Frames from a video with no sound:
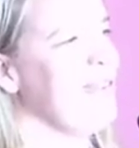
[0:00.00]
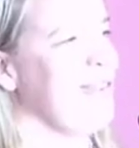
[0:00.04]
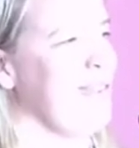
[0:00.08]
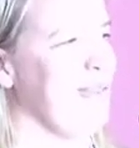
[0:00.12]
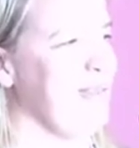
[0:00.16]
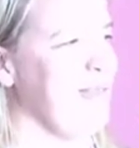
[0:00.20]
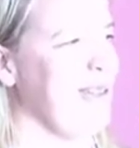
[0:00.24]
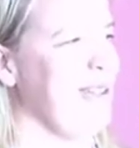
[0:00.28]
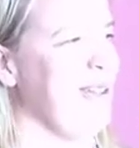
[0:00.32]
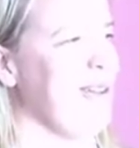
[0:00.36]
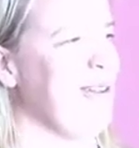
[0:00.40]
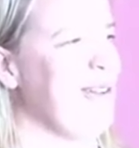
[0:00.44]

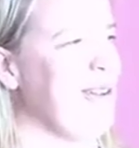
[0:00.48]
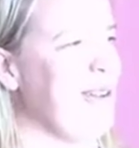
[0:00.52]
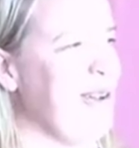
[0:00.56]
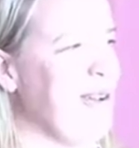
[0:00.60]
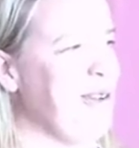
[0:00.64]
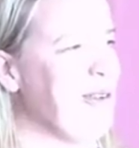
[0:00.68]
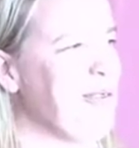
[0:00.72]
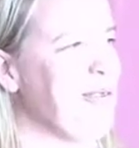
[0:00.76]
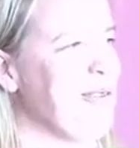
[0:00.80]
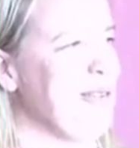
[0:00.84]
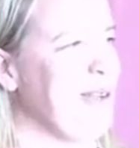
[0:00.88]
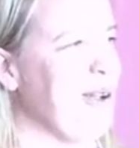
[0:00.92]
because we didn't know
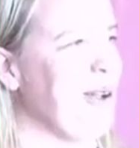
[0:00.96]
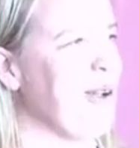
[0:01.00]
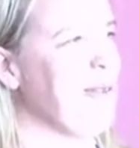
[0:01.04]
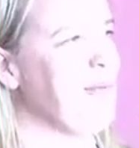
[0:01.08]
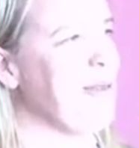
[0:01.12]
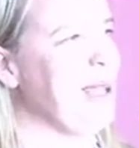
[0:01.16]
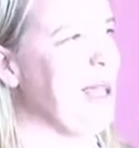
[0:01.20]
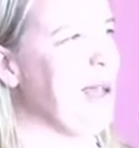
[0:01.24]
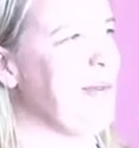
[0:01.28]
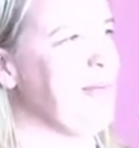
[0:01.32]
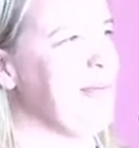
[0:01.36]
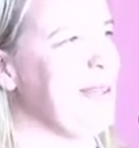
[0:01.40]
who were going to
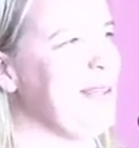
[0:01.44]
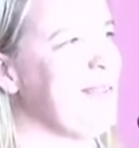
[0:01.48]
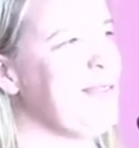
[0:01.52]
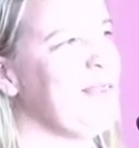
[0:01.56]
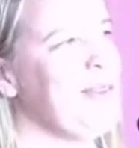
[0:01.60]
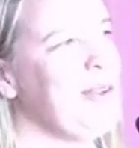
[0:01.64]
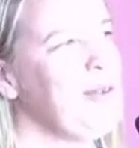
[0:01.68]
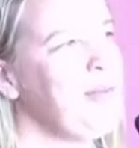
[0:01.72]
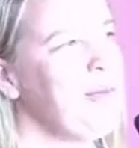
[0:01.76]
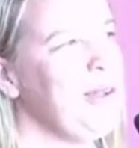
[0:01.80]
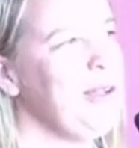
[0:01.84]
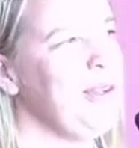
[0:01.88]
be our best
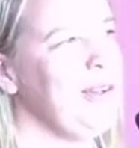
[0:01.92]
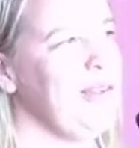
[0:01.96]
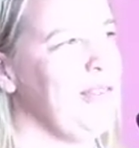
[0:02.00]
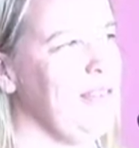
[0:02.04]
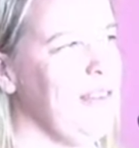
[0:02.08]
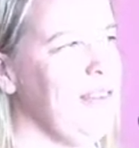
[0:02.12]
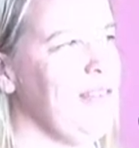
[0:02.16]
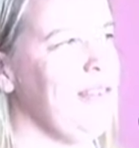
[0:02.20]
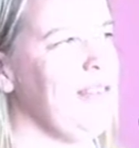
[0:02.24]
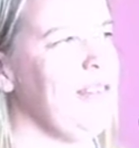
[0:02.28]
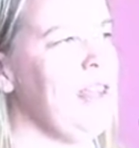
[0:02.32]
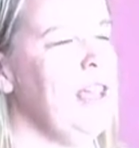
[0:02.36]
super
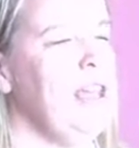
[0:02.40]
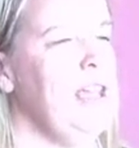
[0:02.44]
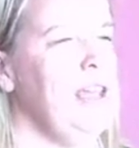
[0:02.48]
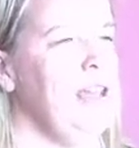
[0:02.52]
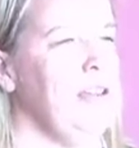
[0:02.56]
users.